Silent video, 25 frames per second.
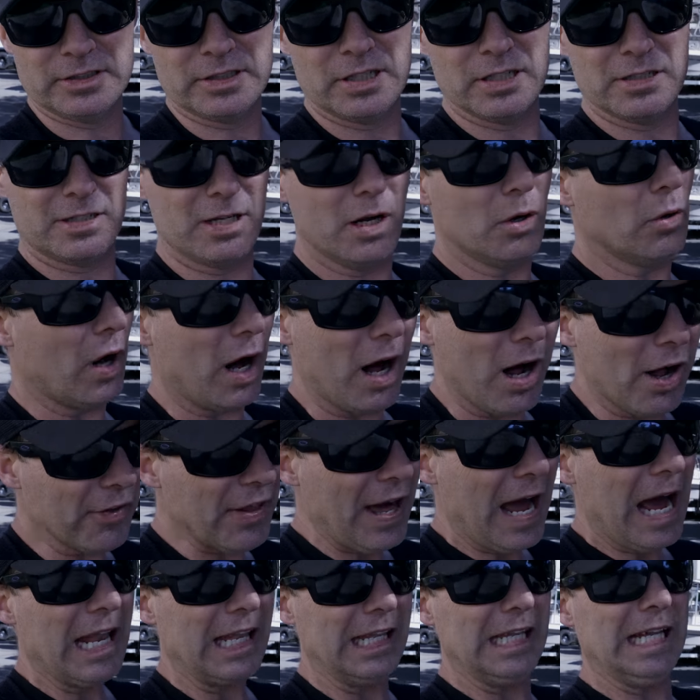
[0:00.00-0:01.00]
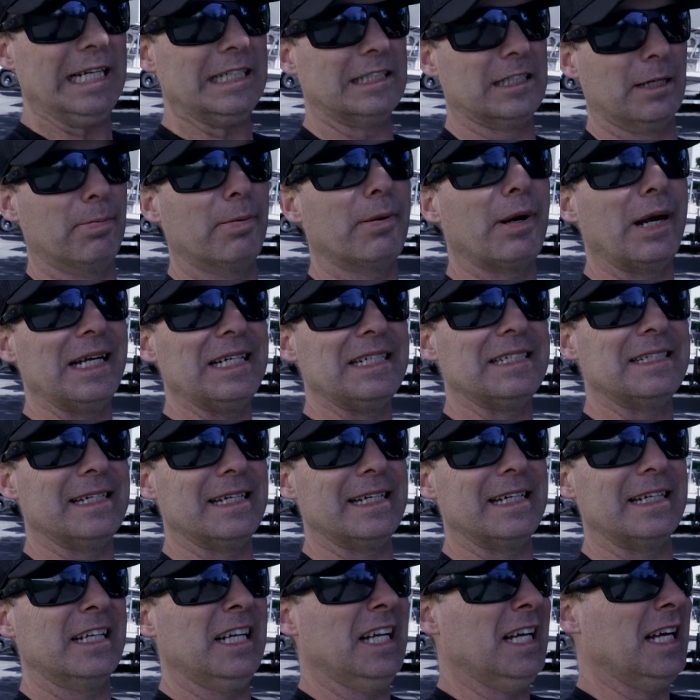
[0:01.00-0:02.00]
So all that led to
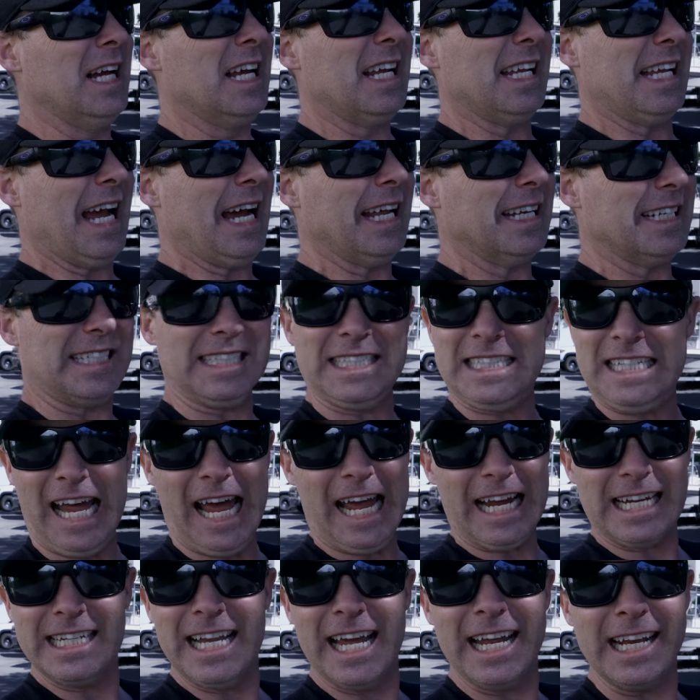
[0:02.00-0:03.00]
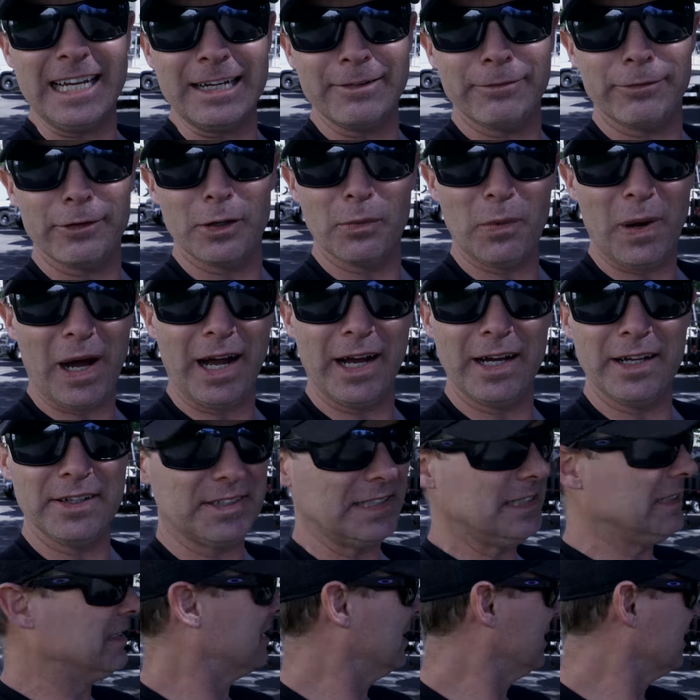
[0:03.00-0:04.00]
pricing kind of stagnating for a while.
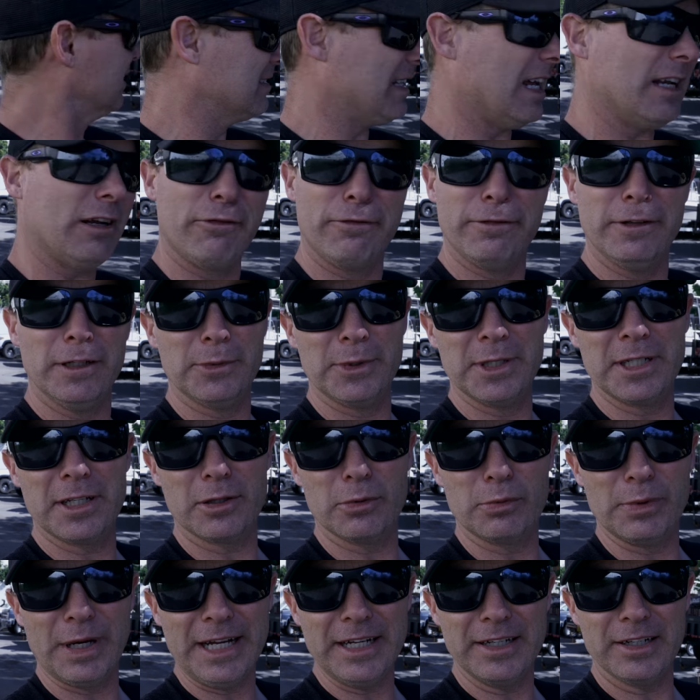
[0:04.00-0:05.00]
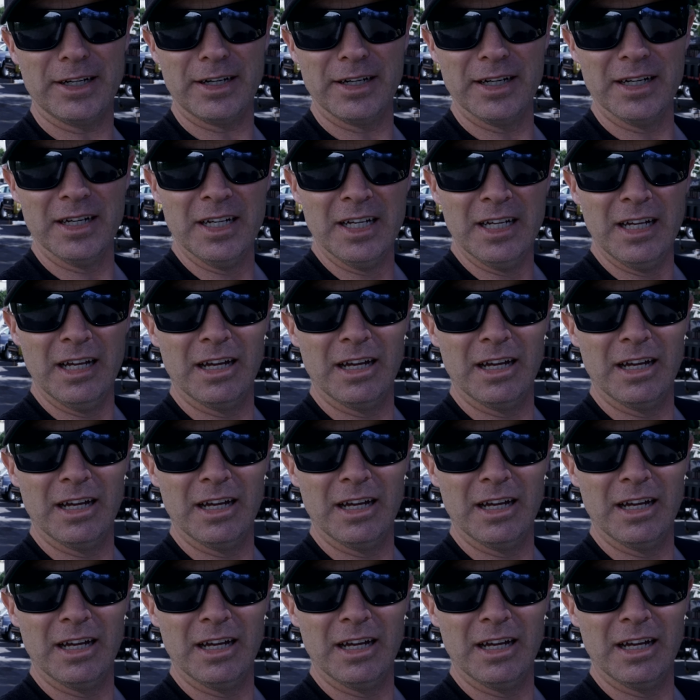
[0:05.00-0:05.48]
These things kind of flew under the radar.